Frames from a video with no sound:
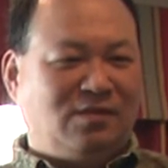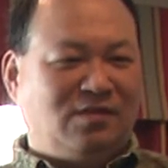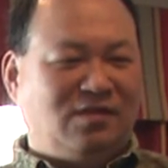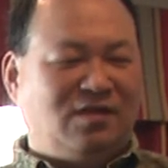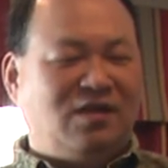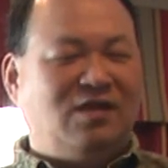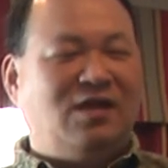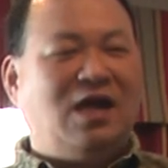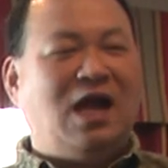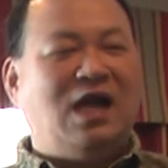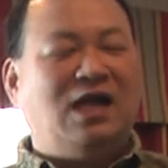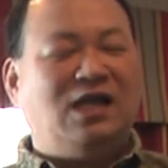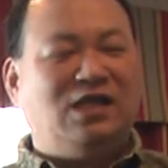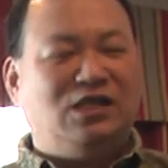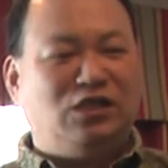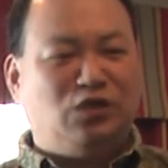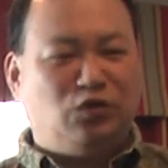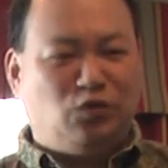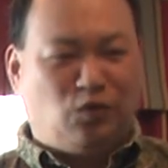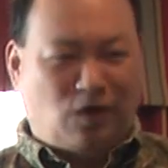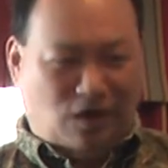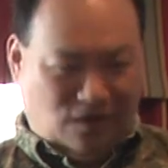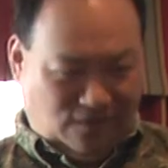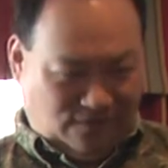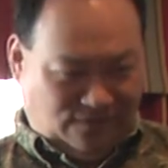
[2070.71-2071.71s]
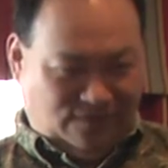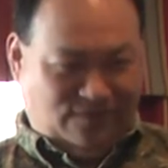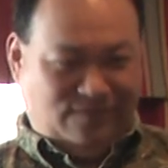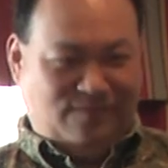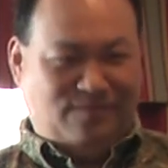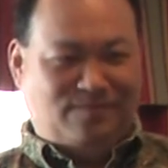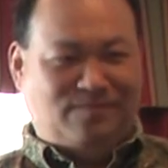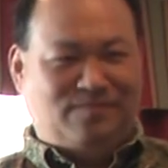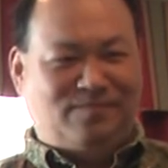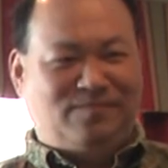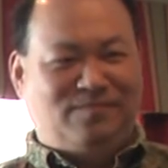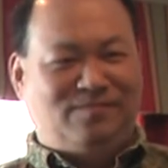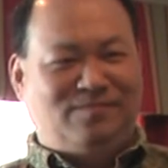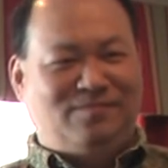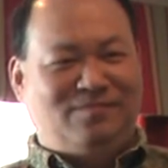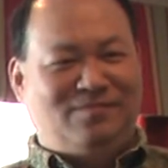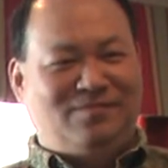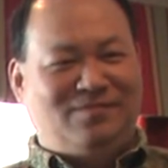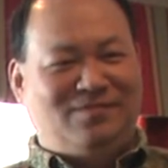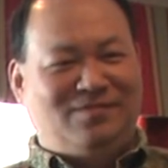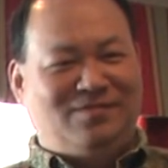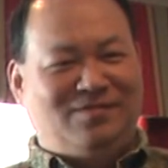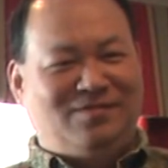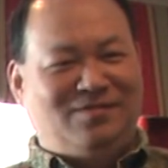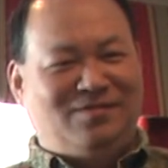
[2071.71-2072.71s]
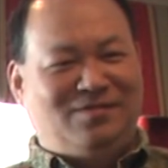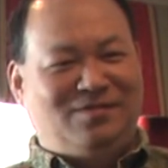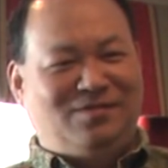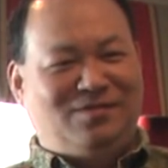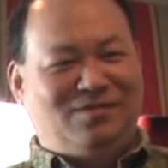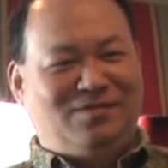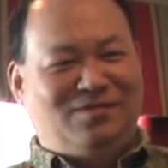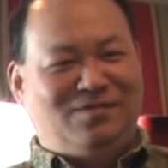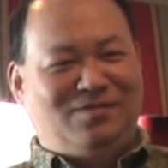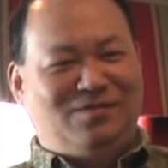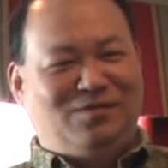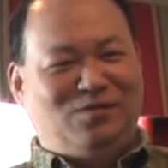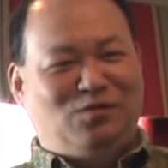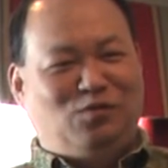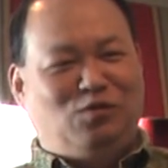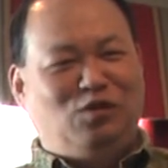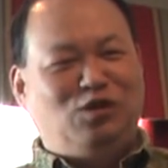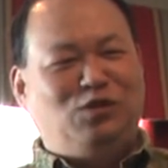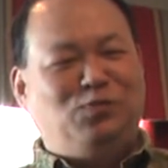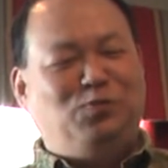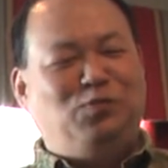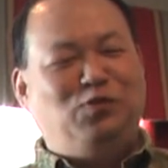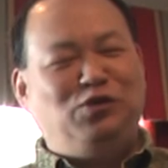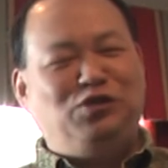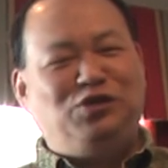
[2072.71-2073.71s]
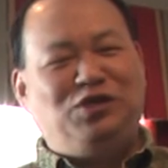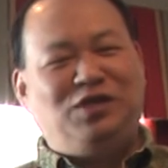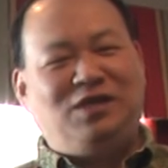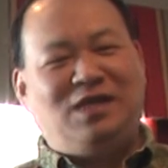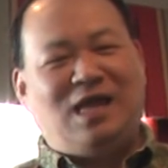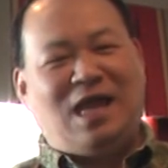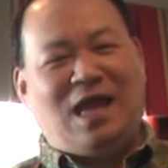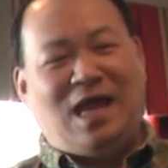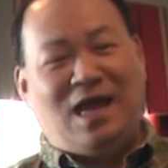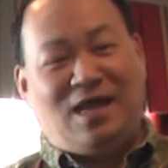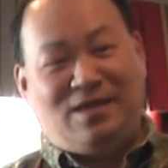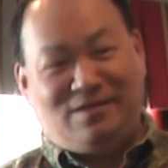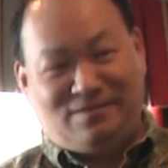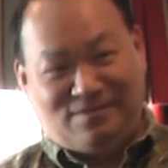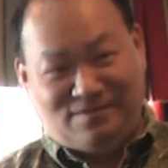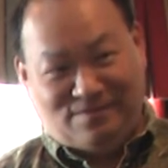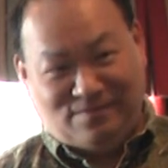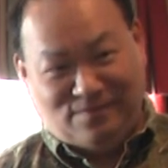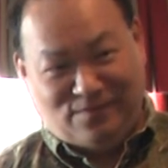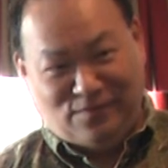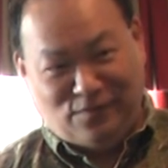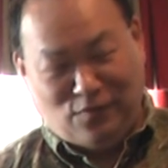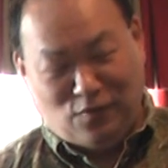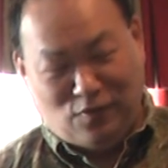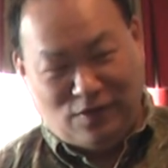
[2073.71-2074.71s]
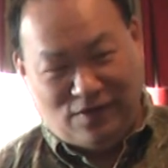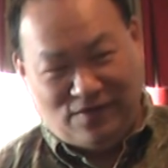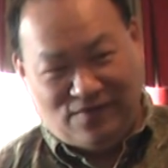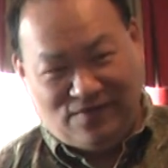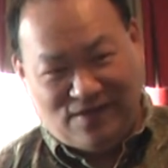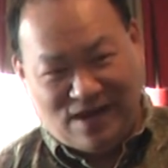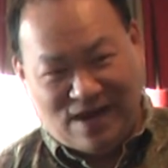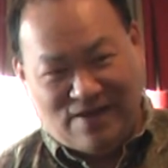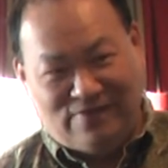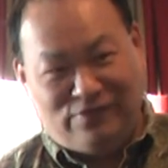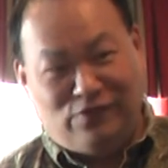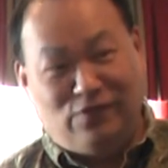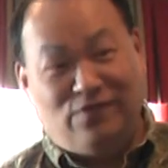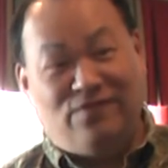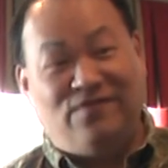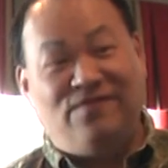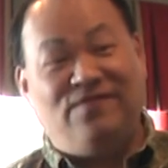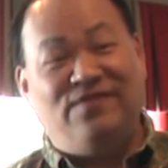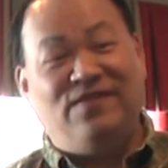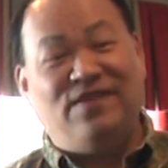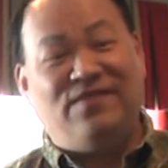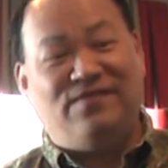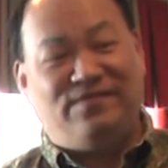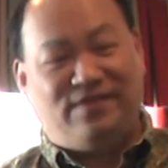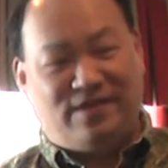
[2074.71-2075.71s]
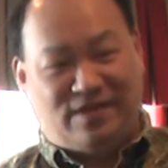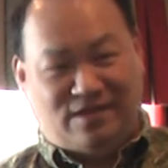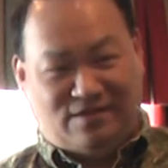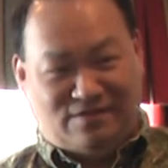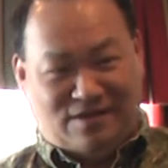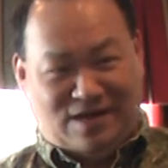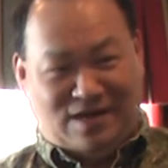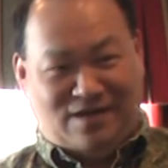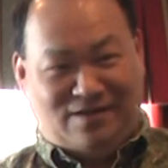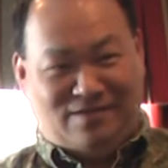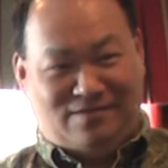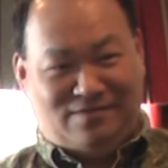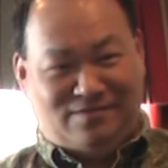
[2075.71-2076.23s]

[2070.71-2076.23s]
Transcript: The knot is 12, which push it at 45 to 50 grain.